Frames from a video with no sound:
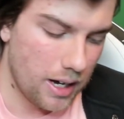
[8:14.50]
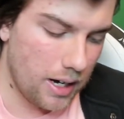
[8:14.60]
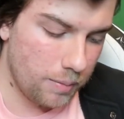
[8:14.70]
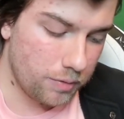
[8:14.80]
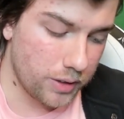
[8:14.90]

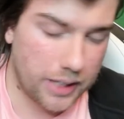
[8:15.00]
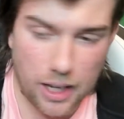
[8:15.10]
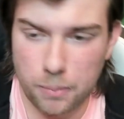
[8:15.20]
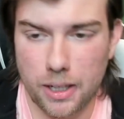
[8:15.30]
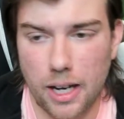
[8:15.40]
For
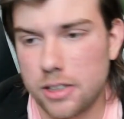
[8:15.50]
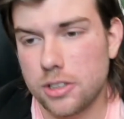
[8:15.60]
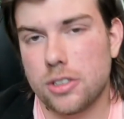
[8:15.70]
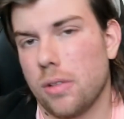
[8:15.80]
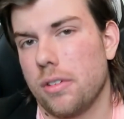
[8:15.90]
gaming, I
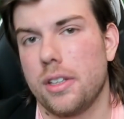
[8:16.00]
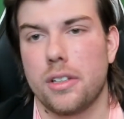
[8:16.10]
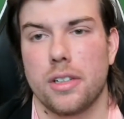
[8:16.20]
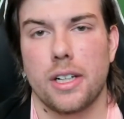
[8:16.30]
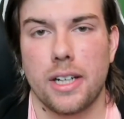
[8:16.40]
just don't think
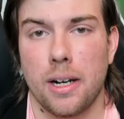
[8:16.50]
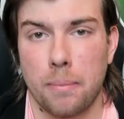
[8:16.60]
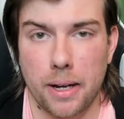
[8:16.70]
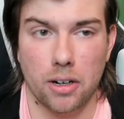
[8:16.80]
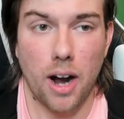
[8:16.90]
you're going to get a
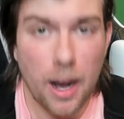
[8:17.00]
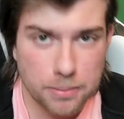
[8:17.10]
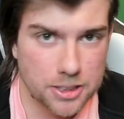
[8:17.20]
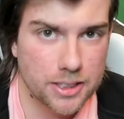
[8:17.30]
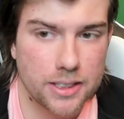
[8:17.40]
better
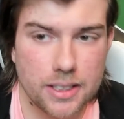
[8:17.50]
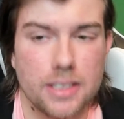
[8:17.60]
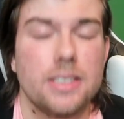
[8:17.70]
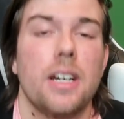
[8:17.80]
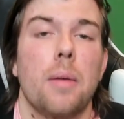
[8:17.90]
option than
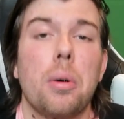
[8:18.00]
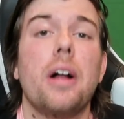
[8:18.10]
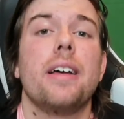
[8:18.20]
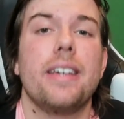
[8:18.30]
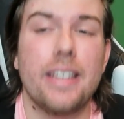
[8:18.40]
this.
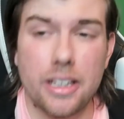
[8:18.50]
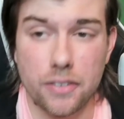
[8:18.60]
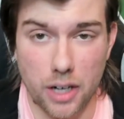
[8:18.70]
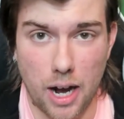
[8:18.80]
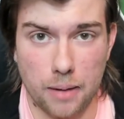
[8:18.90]
Probably
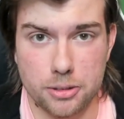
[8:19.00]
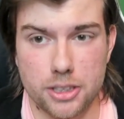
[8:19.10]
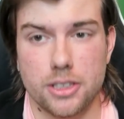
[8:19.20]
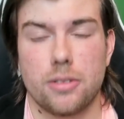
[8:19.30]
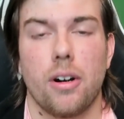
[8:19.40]
even
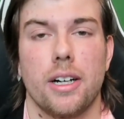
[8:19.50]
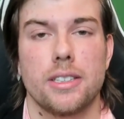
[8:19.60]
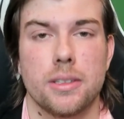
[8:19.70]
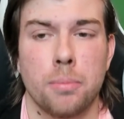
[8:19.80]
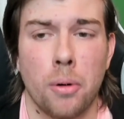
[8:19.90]
options across
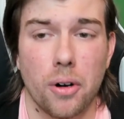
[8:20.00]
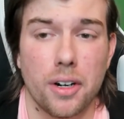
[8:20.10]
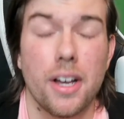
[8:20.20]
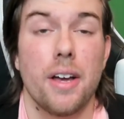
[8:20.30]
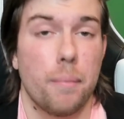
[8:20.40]
the
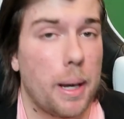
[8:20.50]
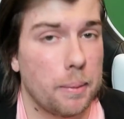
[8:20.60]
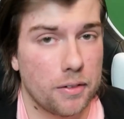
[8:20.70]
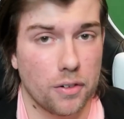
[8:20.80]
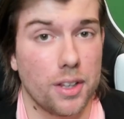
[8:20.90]
board,
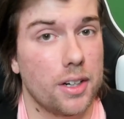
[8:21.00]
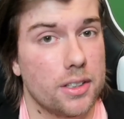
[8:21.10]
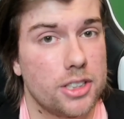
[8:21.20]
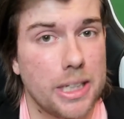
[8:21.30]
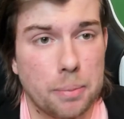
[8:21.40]
maybe for a little
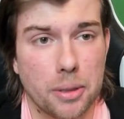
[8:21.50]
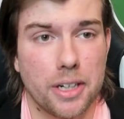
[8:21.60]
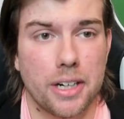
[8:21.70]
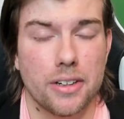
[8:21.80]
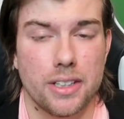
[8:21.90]
cheaper
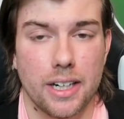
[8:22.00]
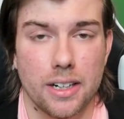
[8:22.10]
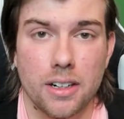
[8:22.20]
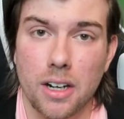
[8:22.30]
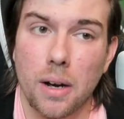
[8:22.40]
here and
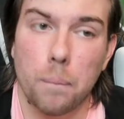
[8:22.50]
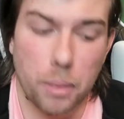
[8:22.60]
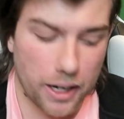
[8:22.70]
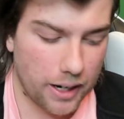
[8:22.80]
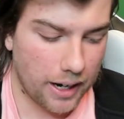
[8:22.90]
there.
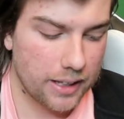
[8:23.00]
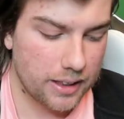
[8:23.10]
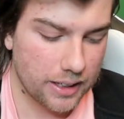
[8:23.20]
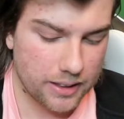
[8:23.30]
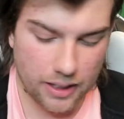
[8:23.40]
But I
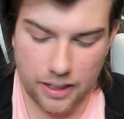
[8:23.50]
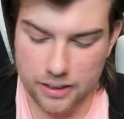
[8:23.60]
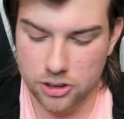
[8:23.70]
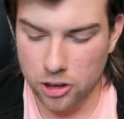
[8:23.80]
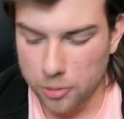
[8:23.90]
think that
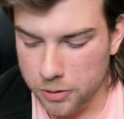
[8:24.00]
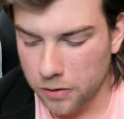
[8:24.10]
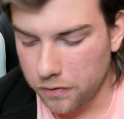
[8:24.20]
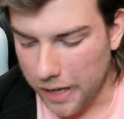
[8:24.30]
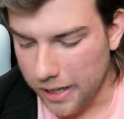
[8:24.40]
in terms
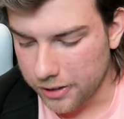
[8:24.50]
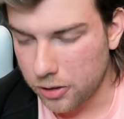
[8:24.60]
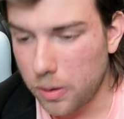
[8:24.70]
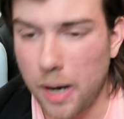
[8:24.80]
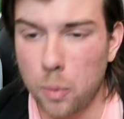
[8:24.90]
of
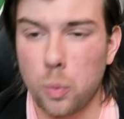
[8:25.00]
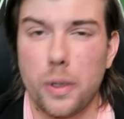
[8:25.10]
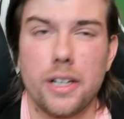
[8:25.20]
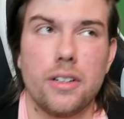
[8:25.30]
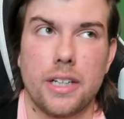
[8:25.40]
value, I
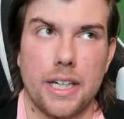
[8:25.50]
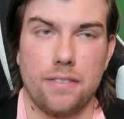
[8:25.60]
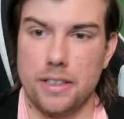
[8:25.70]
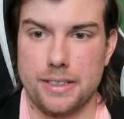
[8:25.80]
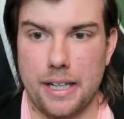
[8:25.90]
will give
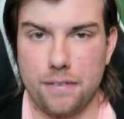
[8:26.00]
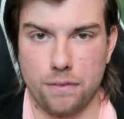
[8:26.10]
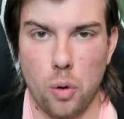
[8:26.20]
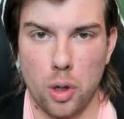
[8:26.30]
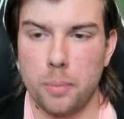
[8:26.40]
this a
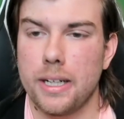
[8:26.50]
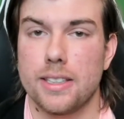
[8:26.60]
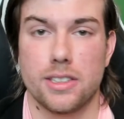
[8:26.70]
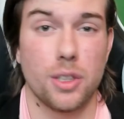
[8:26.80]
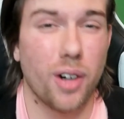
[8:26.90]
4
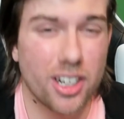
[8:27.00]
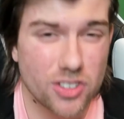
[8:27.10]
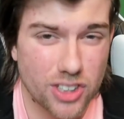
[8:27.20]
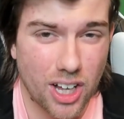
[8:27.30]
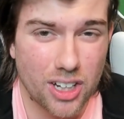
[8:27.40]
because
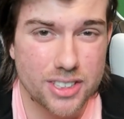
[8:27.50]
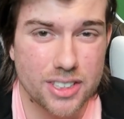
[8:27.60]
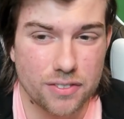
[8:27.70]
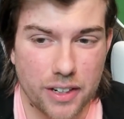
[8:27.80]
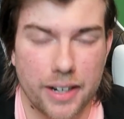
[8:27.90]
$200 is a
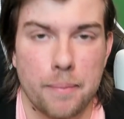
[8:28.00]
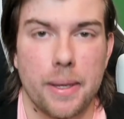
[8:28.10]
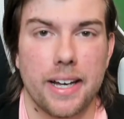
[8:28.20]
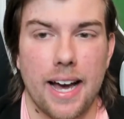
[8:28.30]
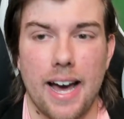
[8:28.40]
very
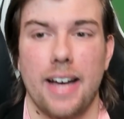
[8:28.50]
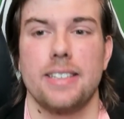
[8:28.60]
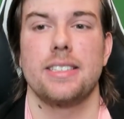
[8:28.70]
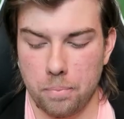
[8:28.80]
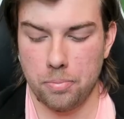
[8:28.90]
big
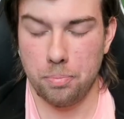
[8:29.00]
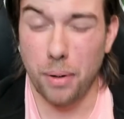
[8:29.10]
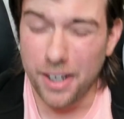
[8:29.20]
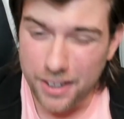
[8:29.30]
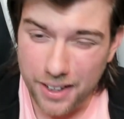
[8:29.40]
ask. But